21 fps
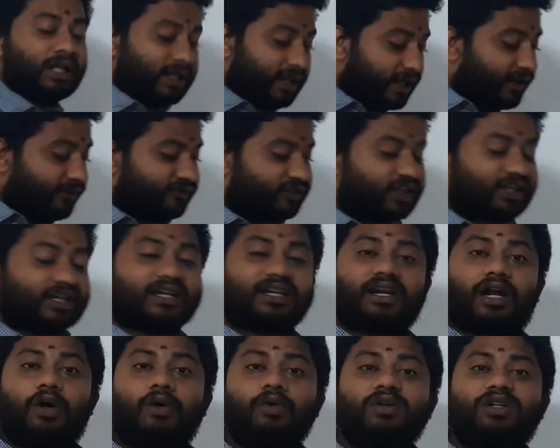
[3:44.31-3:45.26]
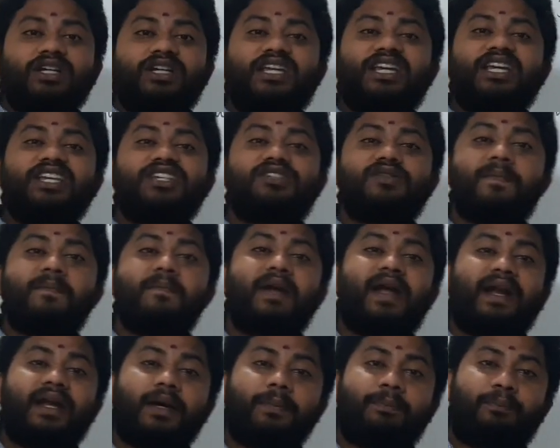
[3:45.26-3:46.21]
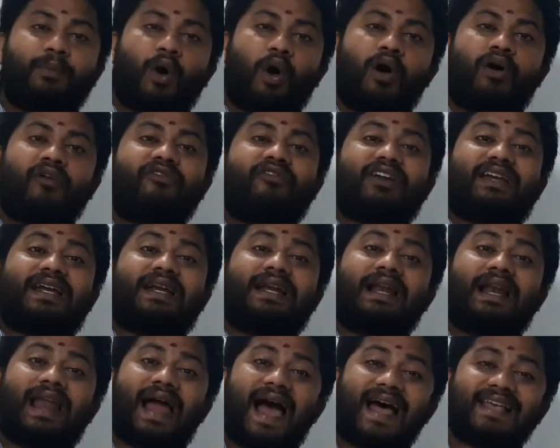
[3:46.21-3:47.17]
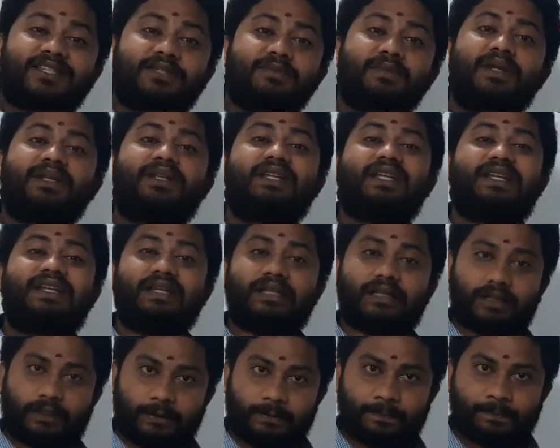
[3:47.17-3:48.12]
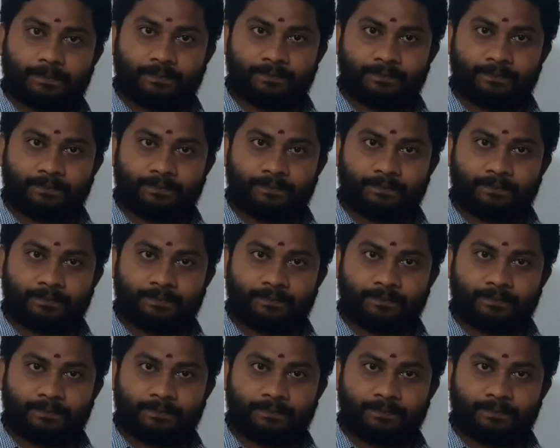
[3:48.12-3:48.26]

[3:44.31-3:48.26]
If the ground is made up of a glass material,